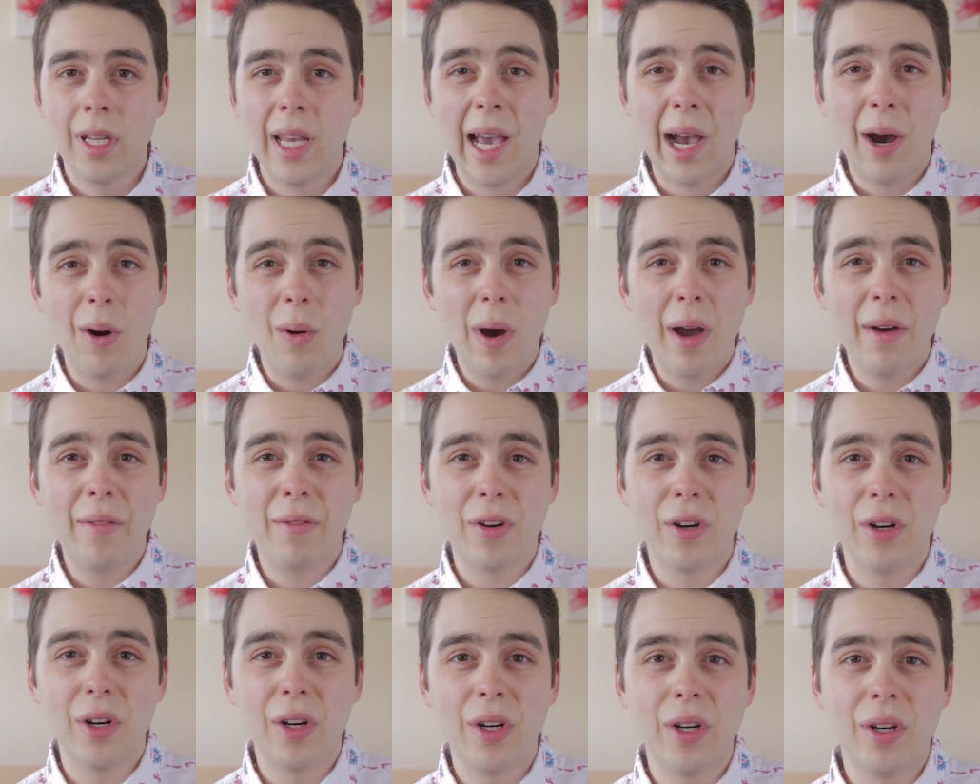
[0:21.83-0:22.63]

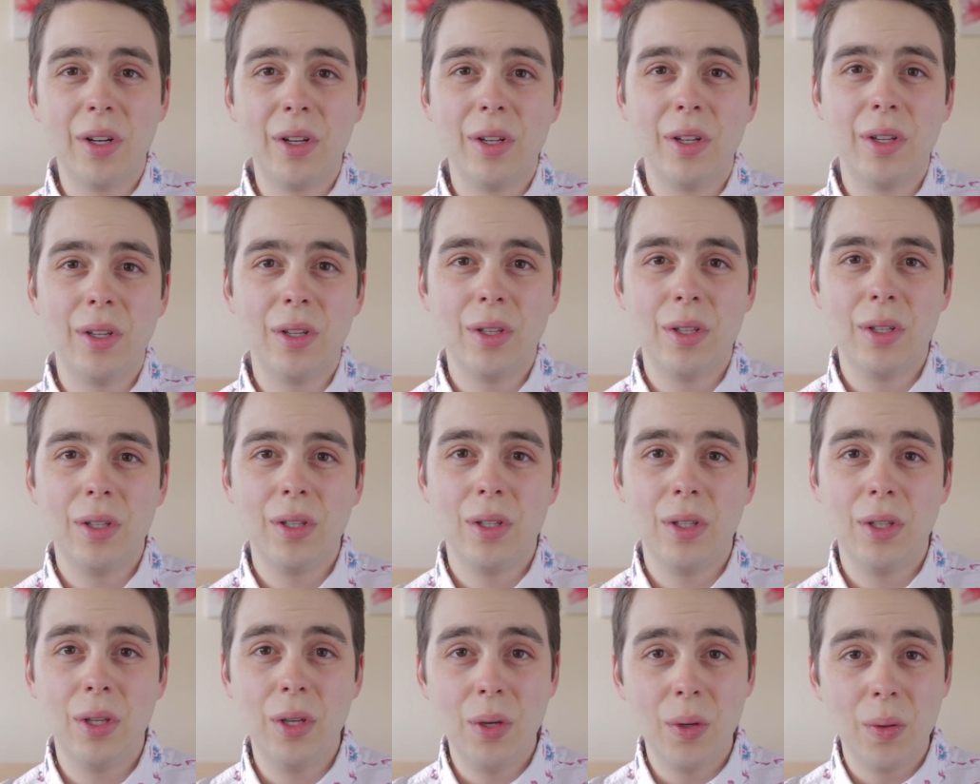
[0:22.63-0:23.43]
However,
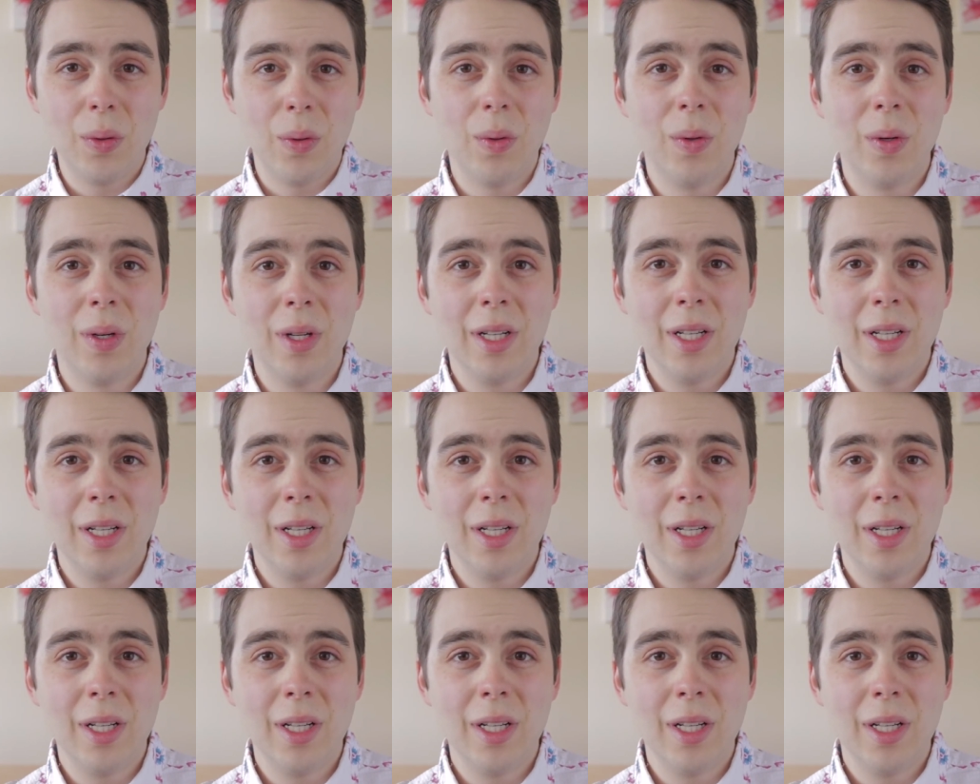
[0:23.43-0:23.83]
you,